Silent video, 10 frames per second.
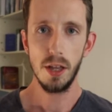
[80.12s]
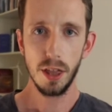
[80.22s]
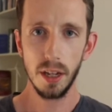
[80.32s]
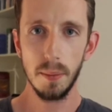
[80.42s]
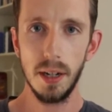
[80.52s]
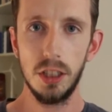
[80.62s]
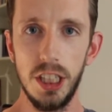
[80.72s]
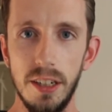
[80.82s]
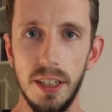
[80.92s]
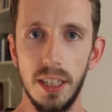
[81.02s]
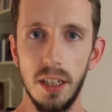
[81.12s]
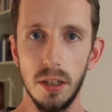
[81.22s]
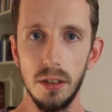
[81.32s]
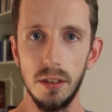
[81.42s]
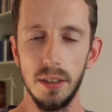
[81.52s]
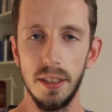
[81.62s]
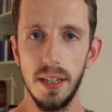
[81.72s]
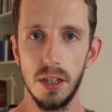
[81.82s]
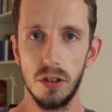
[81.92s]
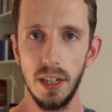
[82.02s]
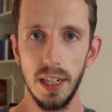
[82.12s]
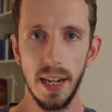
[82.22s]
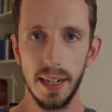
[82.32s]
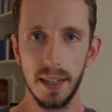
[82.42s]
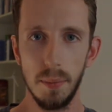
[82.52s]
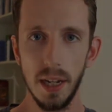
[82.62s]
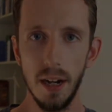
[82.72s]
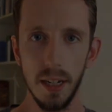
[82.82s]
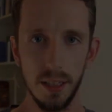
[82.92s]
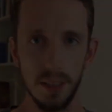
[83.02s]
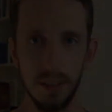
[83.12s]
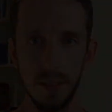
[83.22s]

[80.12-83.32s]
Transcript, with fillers: when you think about sharing code, that is really lacking behind.